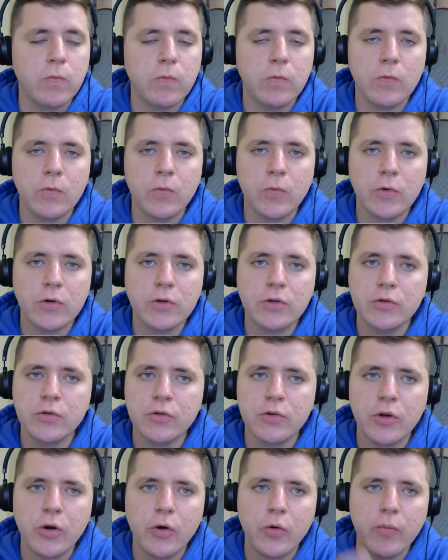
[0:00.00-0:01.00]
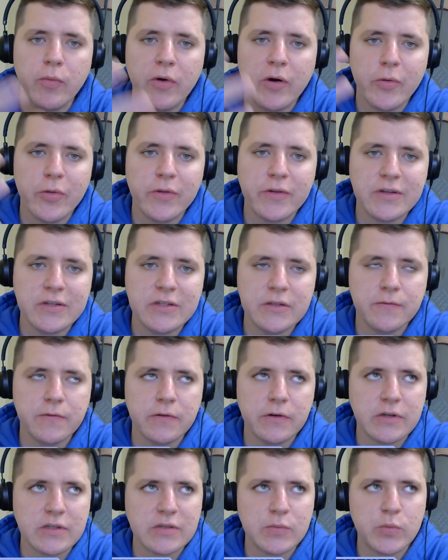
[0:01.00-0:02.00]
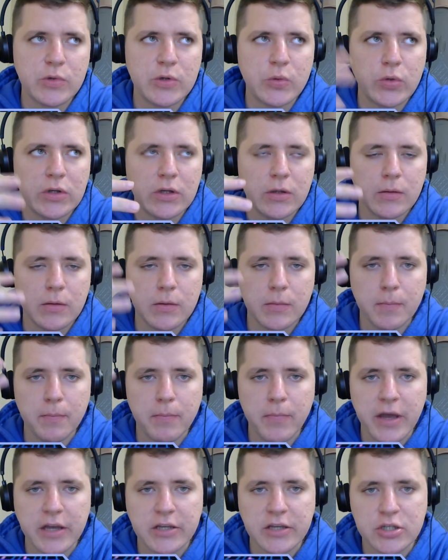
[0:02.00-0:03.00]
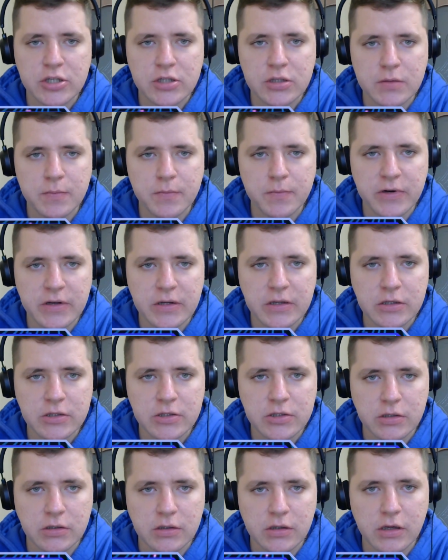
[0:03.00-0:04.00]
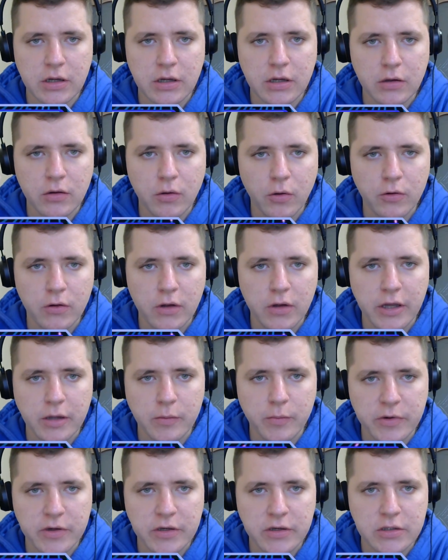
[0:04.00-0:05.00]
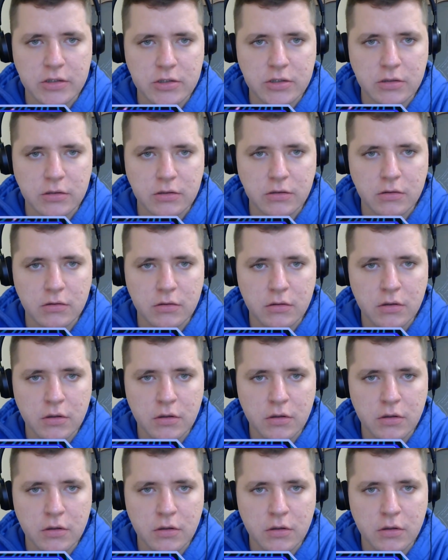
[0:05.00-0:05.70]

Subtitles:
what do you know about the difference between batch prediction and online prediction?